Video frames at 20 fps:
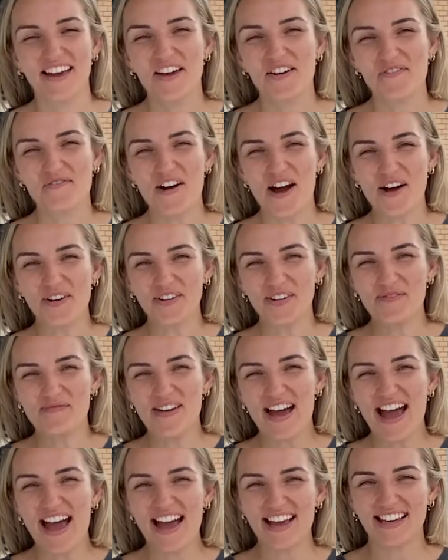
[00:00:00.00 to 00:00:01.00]
Welcome
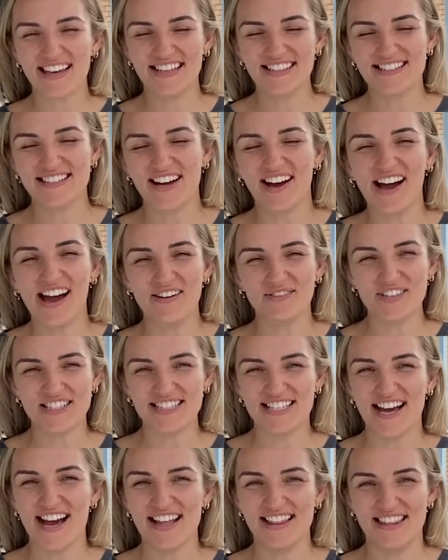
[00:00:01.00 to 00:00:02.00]
back. It's time to
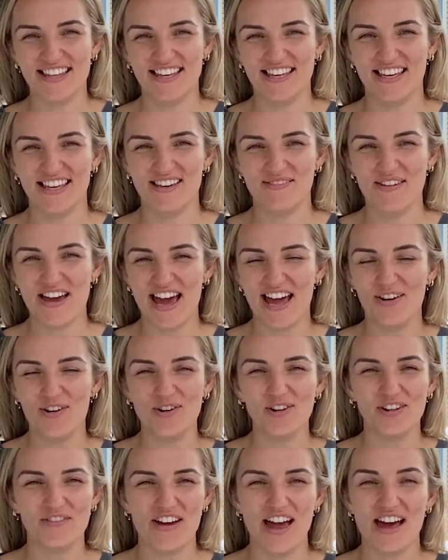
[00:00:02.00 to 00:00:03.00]
start thinking about
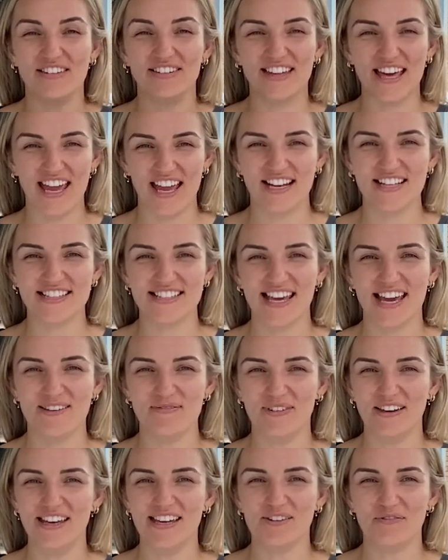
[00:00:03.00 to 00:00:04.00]
all of our
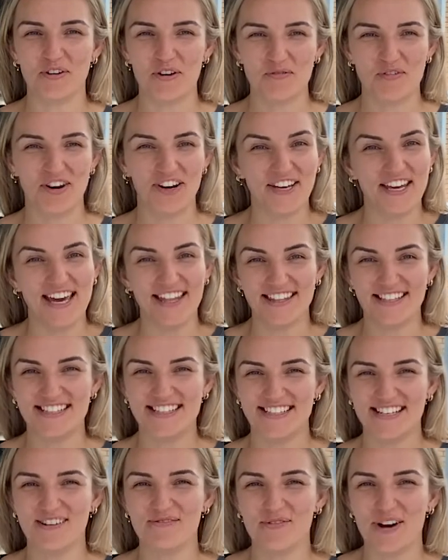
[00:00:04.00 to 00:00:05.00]
landscaping if we want to get this
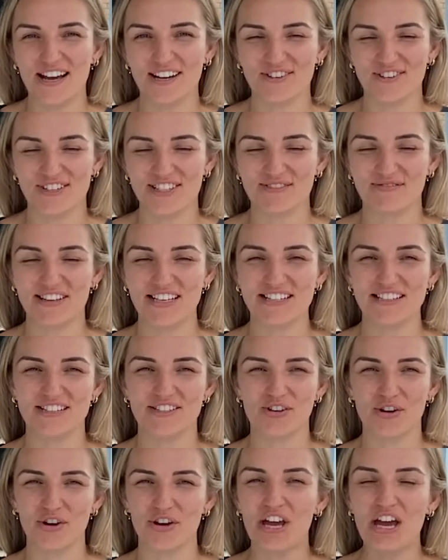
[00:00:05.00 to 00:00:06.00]
done by Christmas.
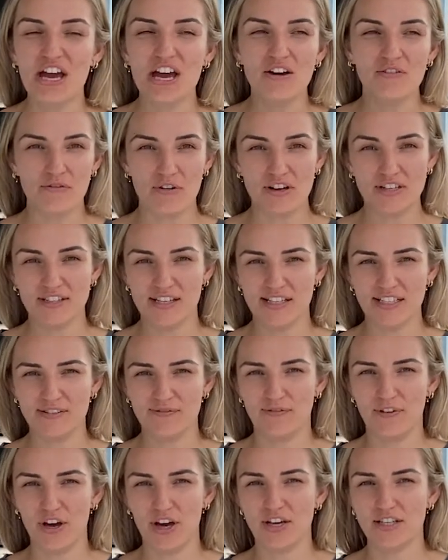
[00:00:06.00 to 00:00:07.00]
So first things
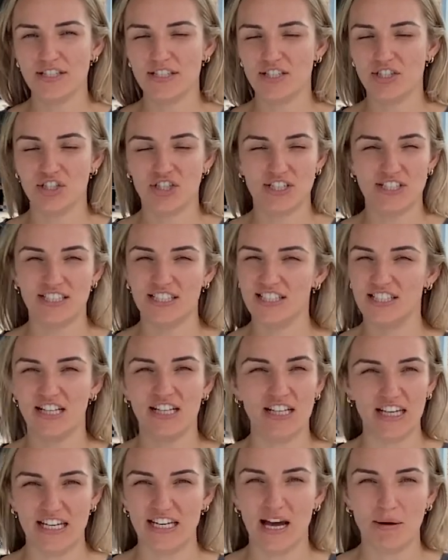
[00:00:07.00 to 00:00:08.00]
first is just to
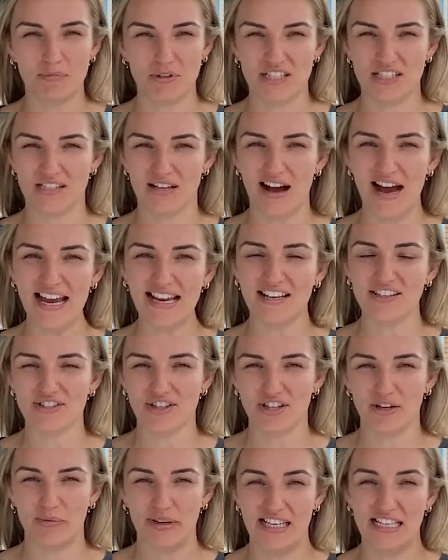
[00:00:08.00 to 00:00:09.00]
clean up the site so
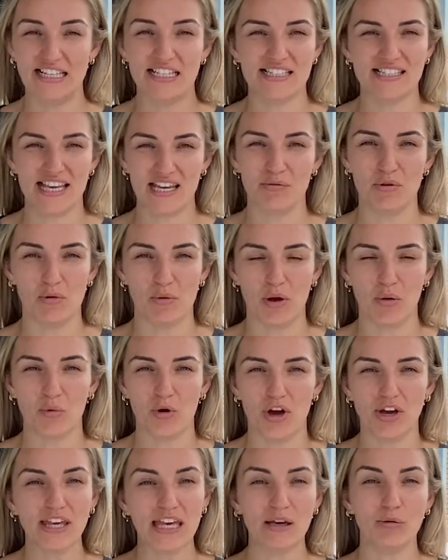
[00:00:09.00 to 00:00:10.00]
that we can see what we're
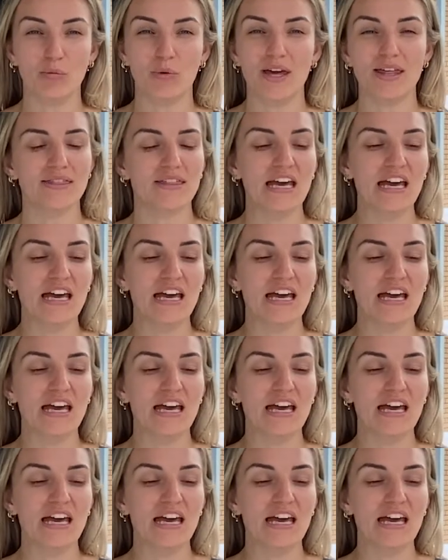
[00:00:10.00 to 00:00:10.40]
working with,